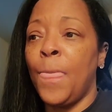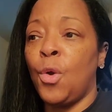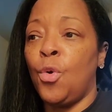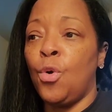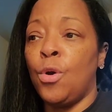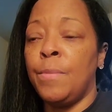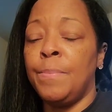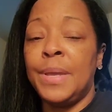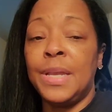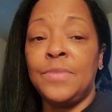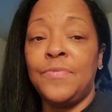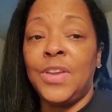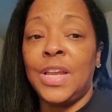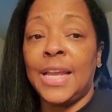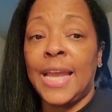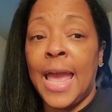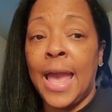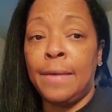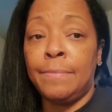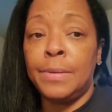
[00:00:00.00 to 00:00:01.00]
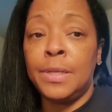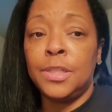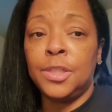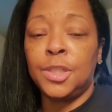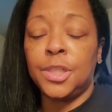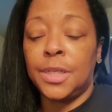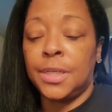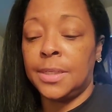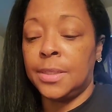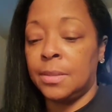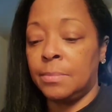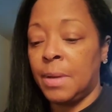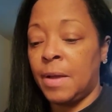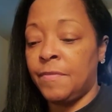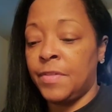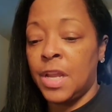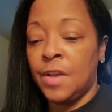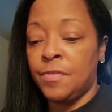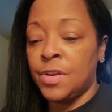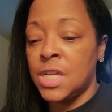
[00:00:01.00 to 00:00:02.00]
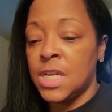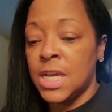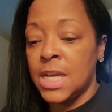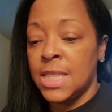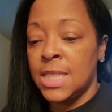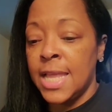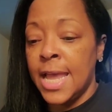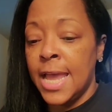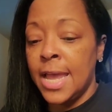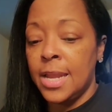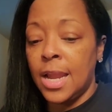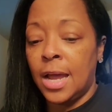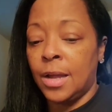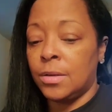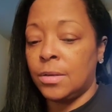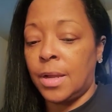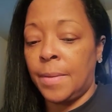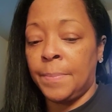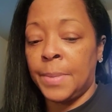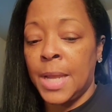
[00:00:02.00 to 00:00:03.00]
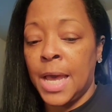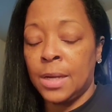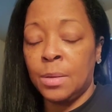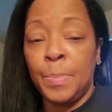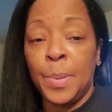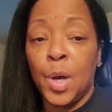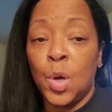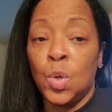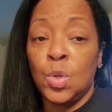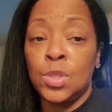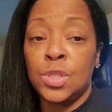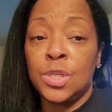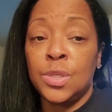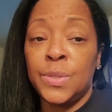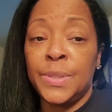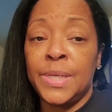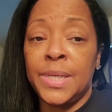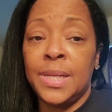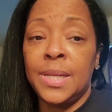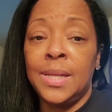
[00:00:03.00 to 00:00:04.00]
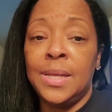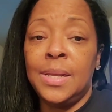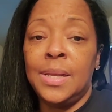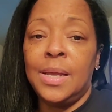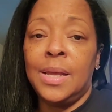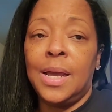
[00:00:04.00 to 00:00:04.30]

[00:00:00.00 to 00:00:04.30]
Corned beef and cabbage. I've never done that. I'm not opposed to it.